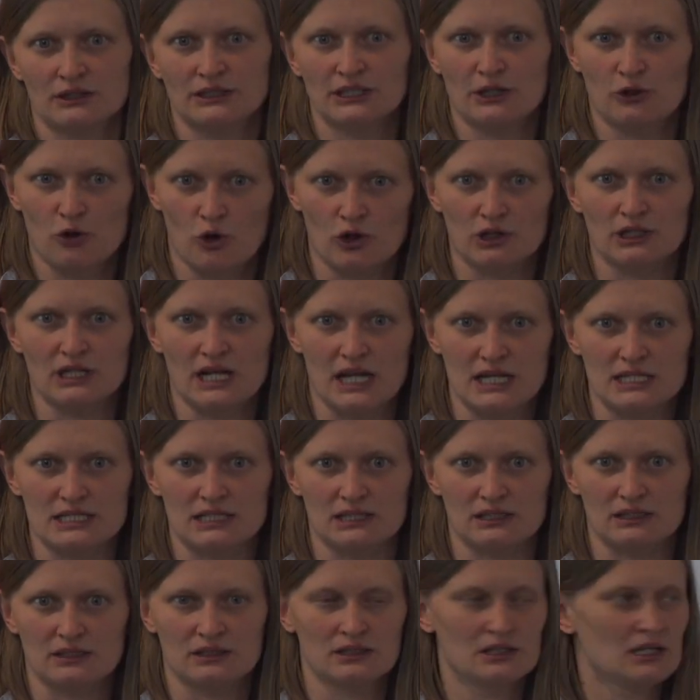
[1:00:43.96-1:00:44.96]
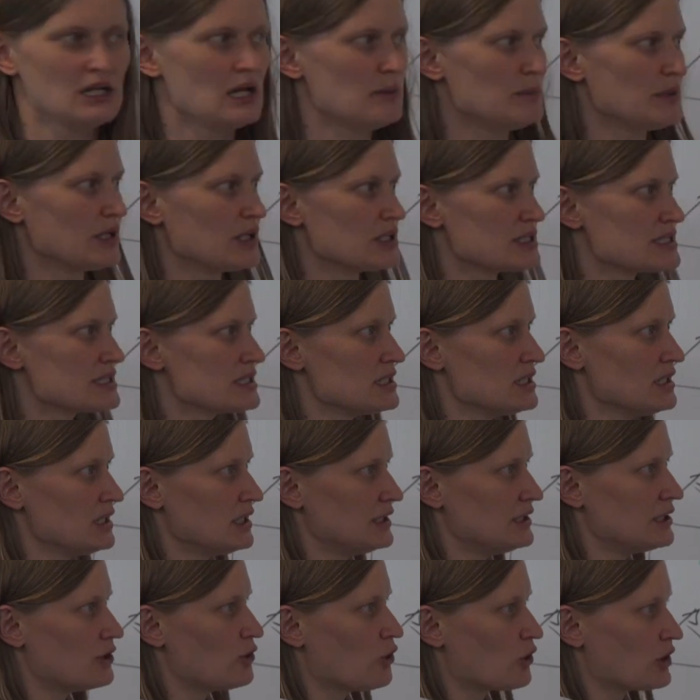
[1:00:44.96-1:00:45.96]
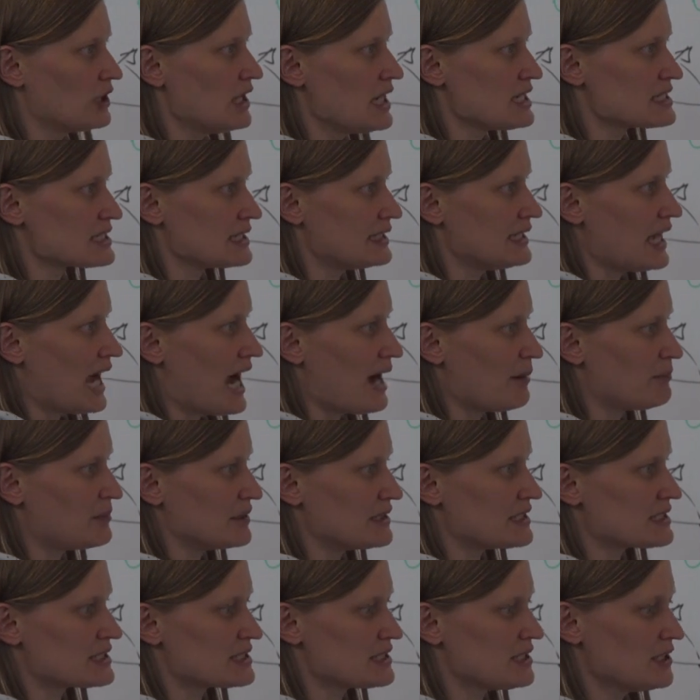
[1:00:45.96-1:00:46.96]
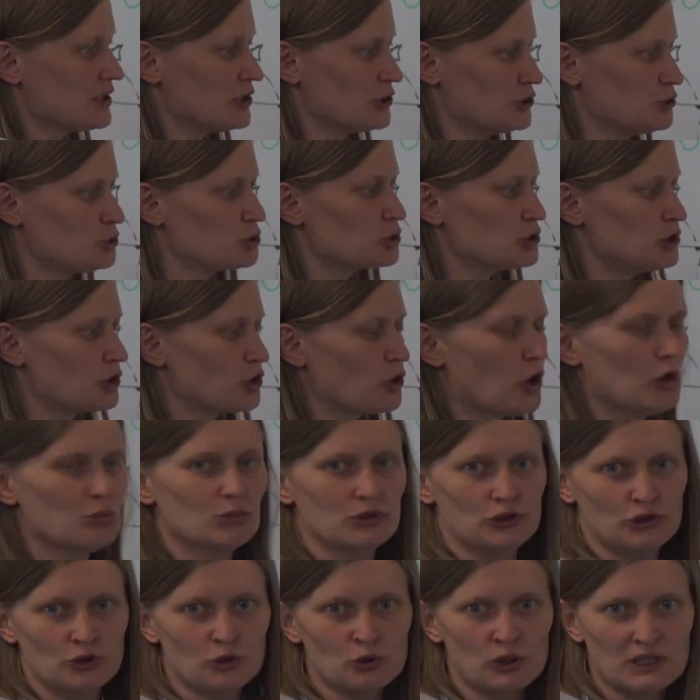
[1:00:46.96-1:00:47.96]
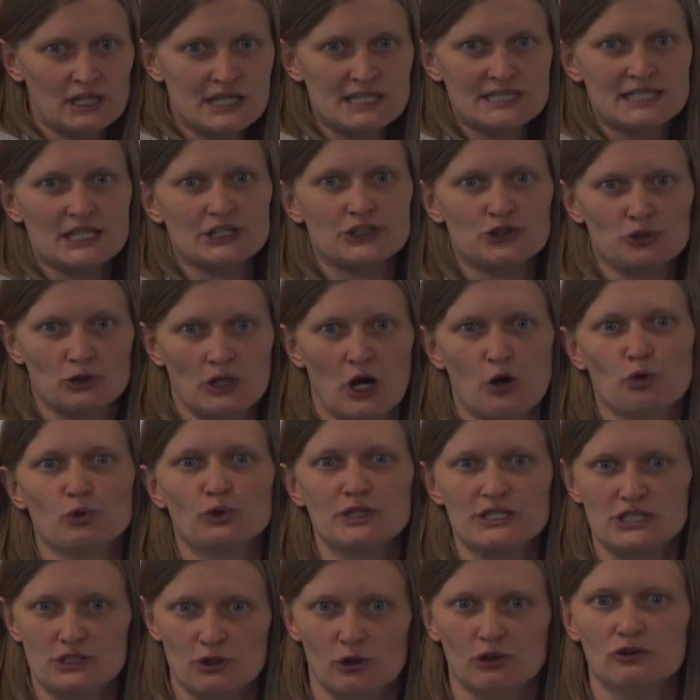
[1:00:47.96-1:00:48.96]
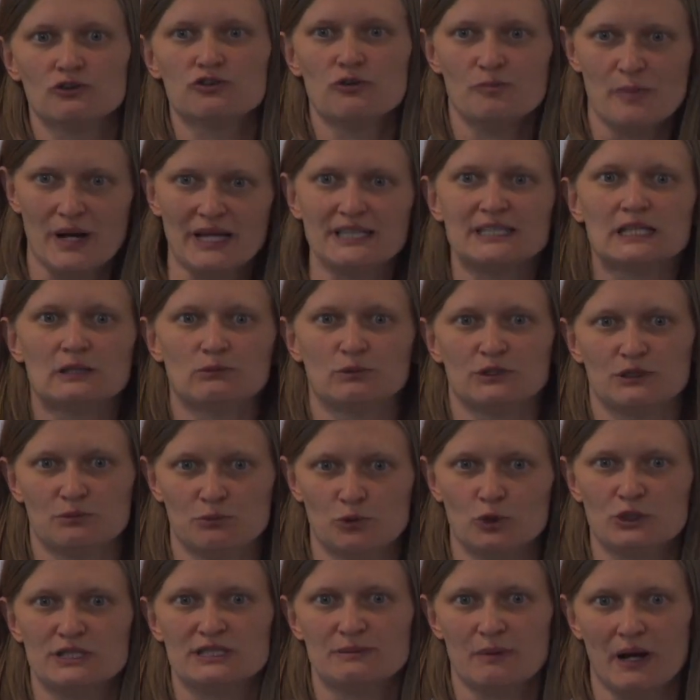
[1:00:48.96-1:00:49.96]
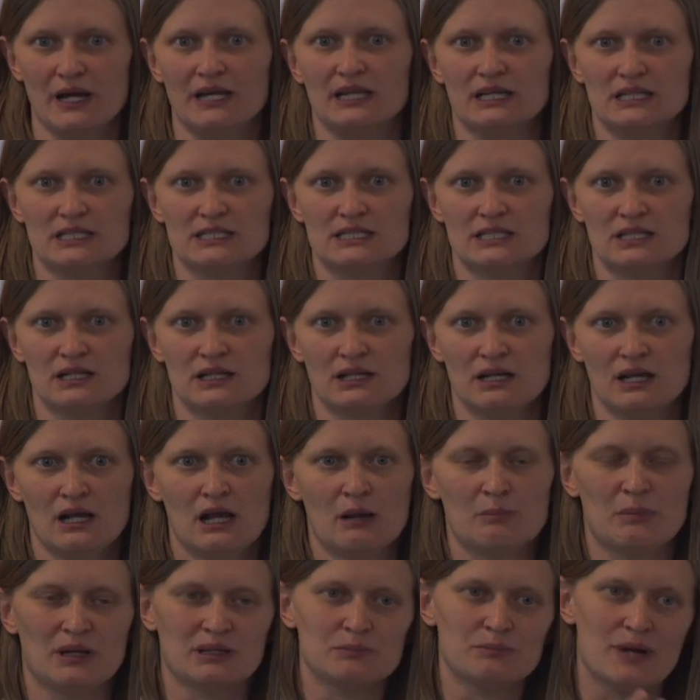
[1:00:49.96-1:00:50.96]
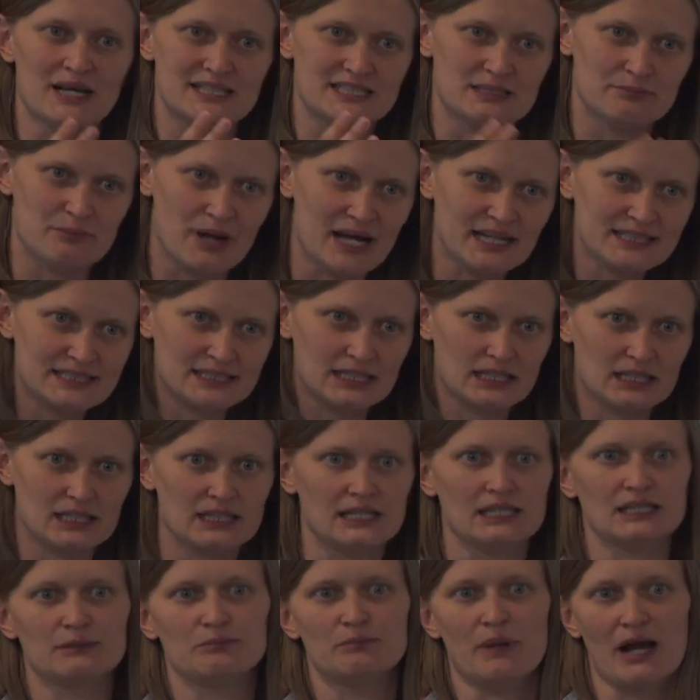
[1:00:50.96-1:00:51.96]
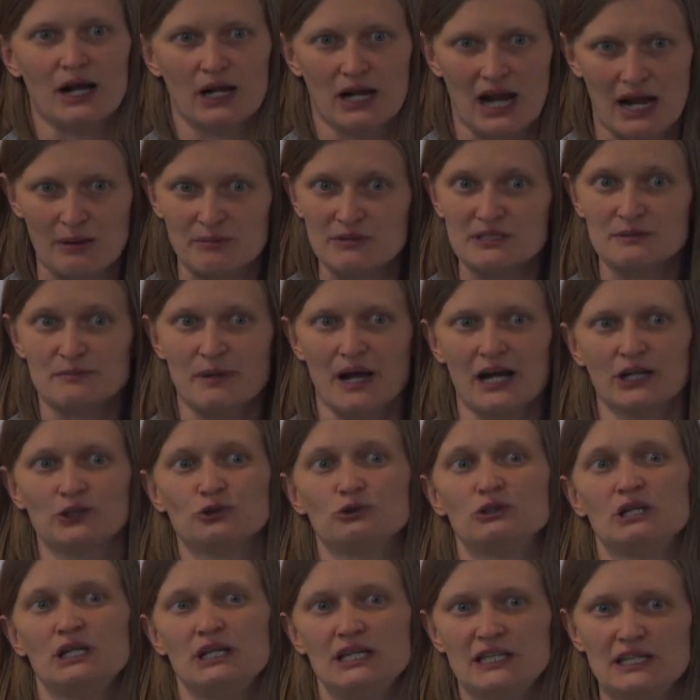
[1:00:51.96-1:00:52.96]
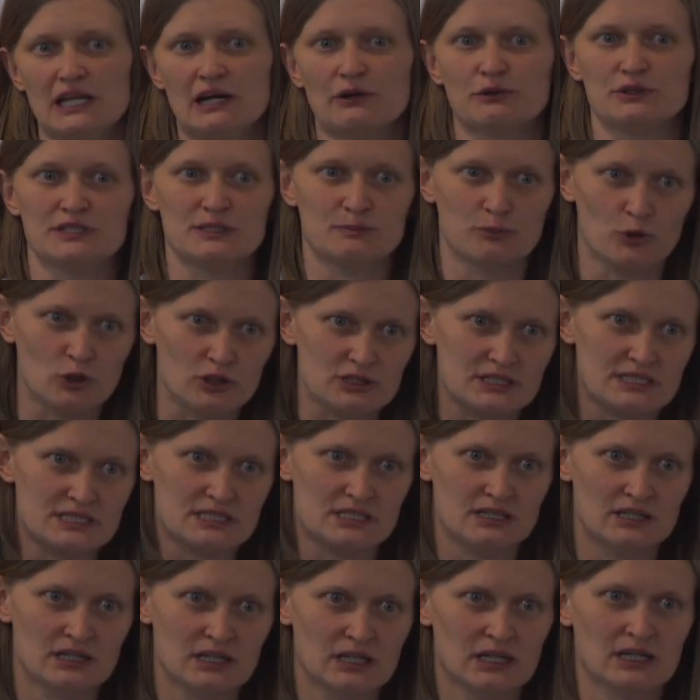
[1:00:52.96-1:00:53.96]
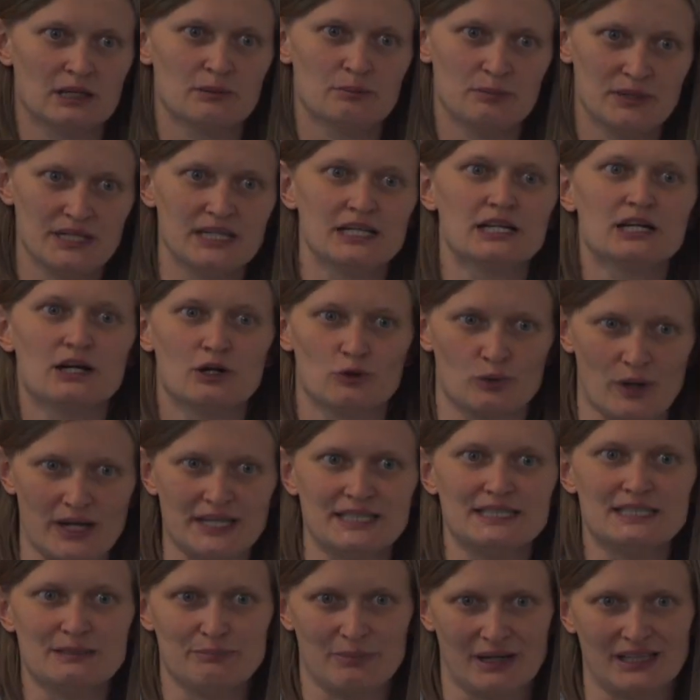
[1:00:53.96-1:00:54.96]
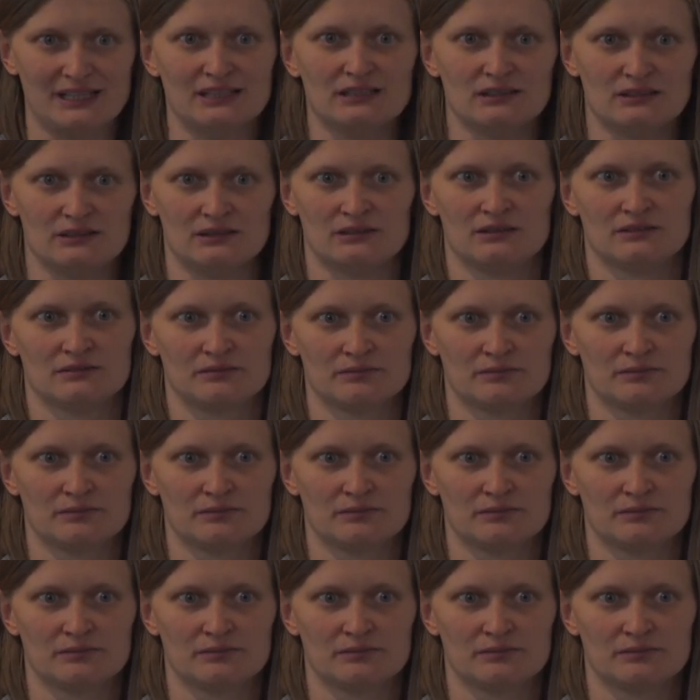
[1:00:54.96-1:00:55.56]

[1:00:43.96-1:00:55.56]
the correlation, because the correlation happens due to the common noise that you now resolve better with more spikes. But mathematically, it back comes back to the linear response being rate dependent.